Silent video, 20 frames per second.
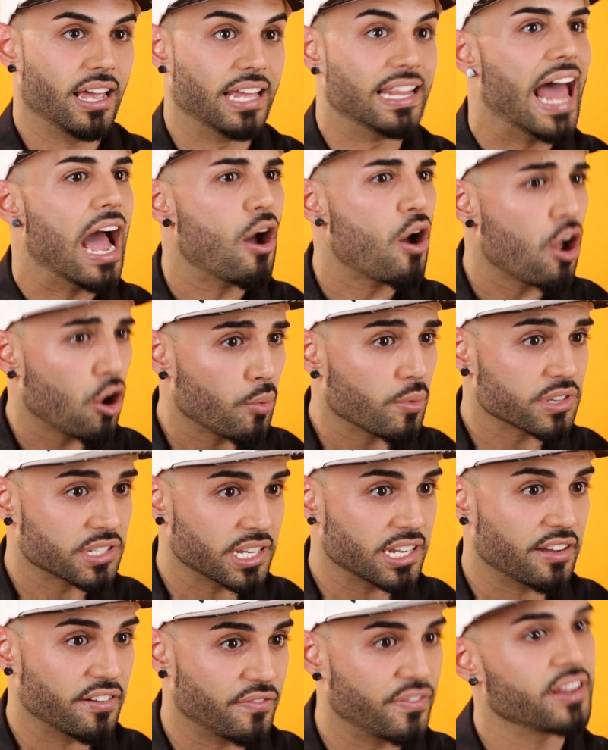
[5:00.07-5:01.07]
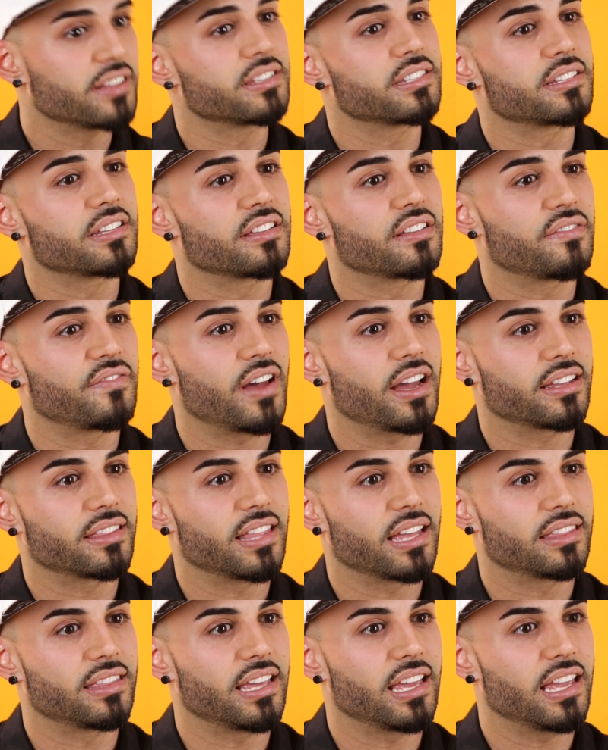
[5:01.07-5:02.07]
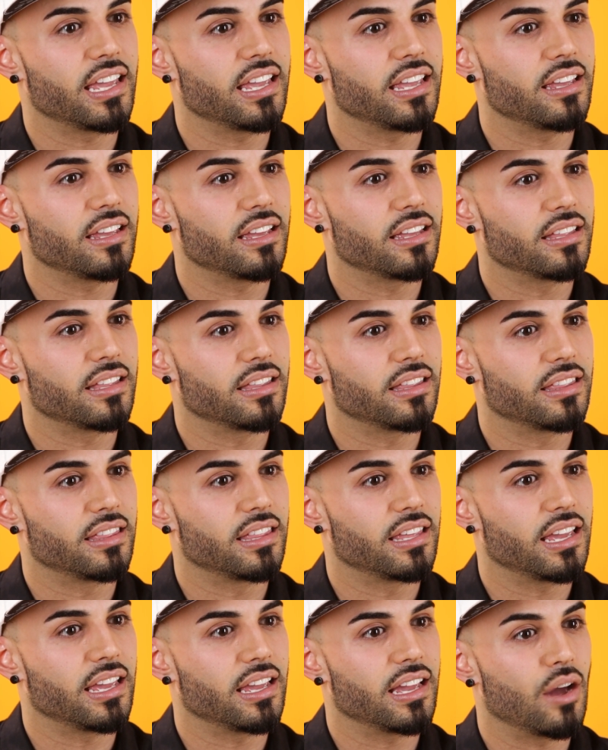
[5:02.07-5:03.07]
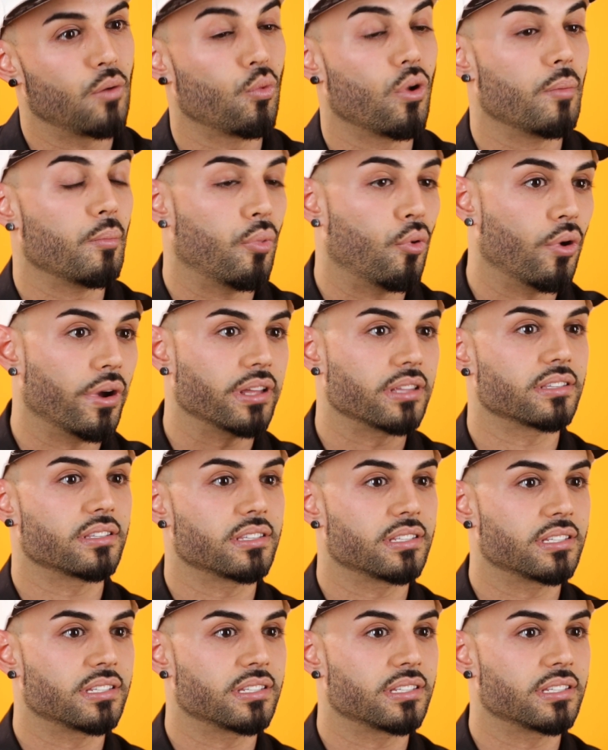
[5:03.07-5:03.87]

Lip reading: And now I almost take offense to the fact that they they at one point